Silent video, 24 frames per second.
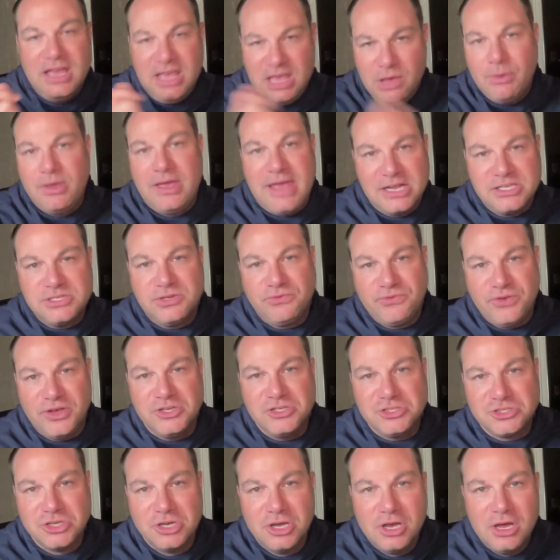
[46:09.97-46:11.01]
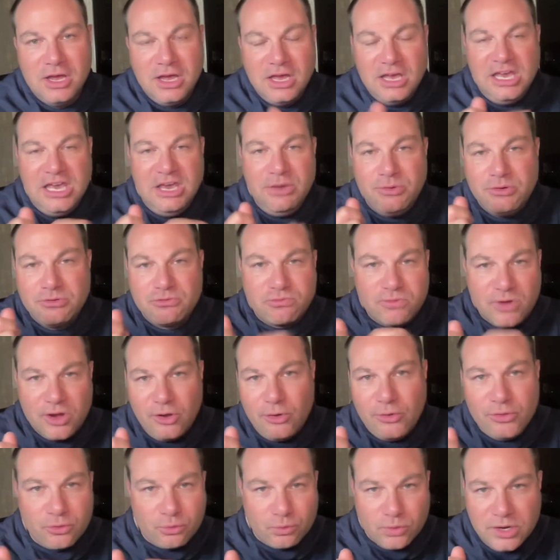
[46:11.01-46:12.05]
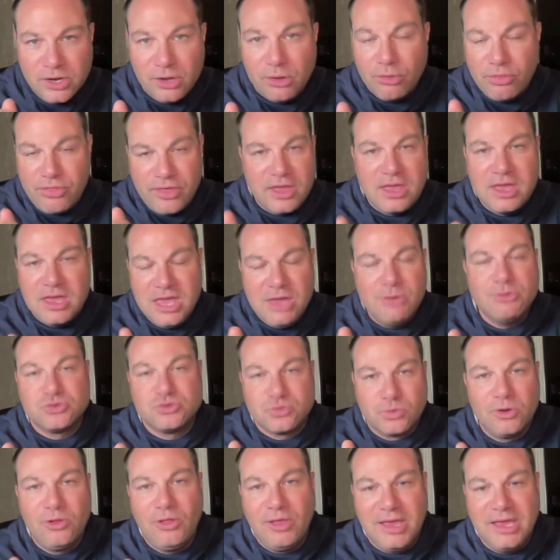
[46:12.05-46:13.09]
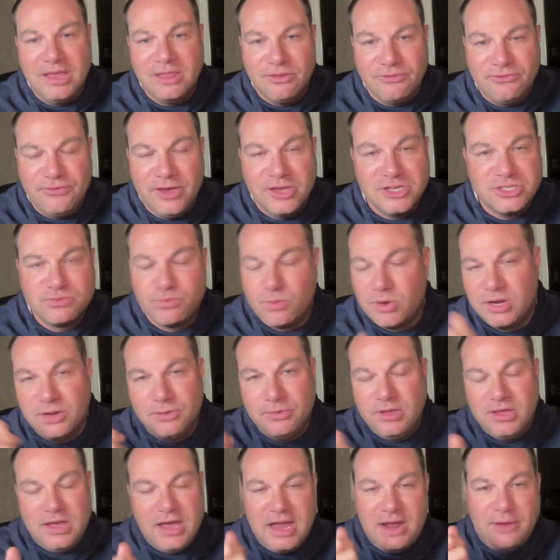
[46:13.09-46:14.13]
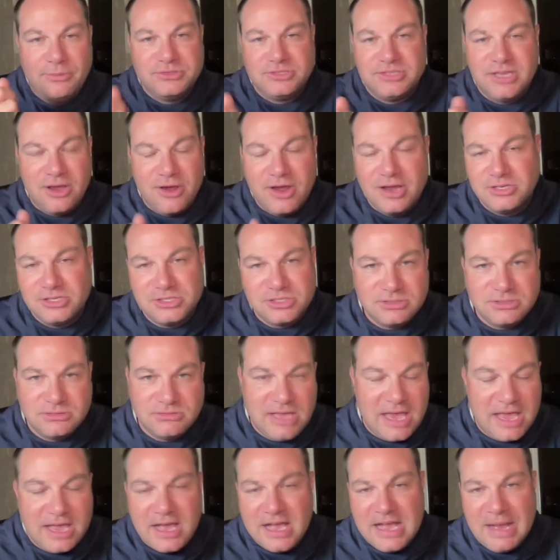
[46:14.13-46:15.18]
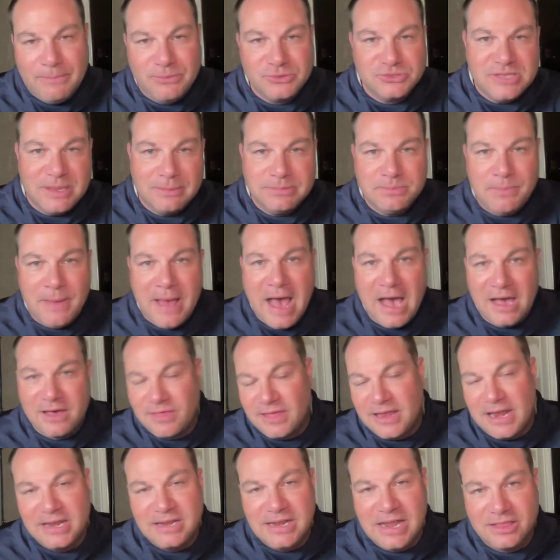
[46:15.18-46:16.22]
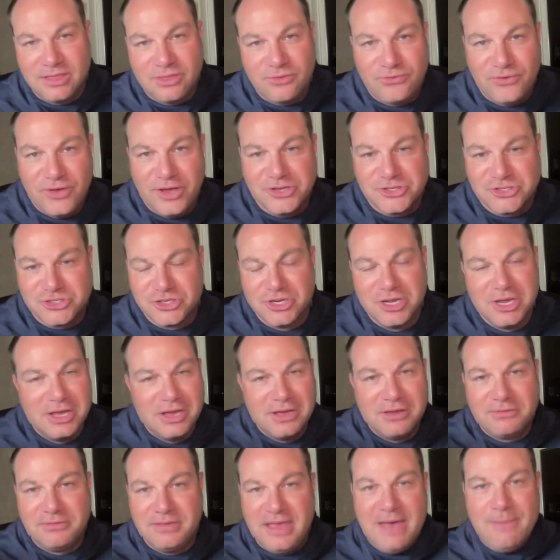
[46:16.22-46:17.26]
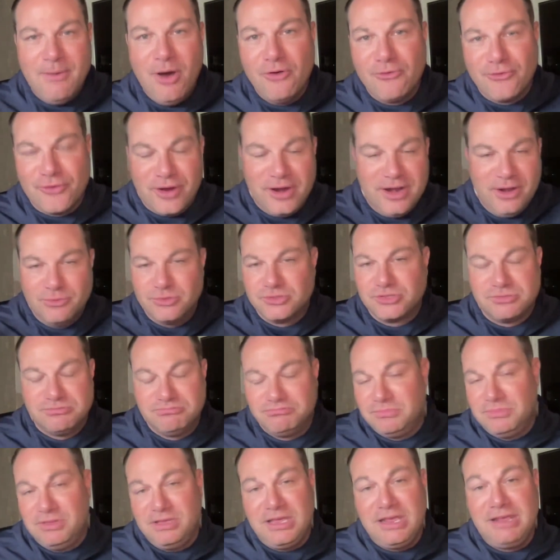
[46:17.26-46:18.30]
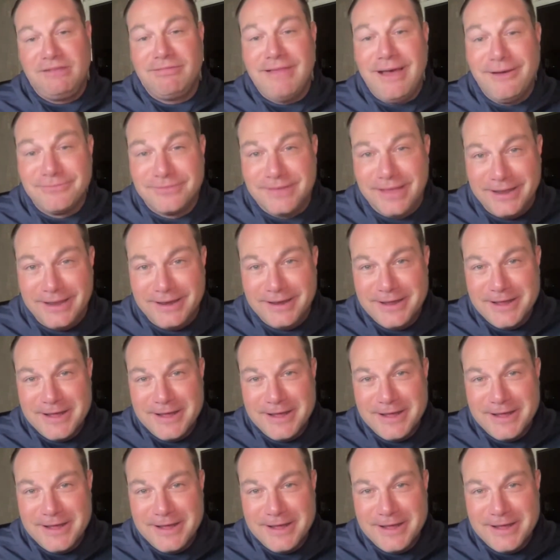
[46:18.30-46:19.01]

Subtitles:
would catch a fish. He would reel the reel thinking he was reeling in the fish, and I would say, all right, just take a couple steps back, and then I net the fish. Game over. And he loved it.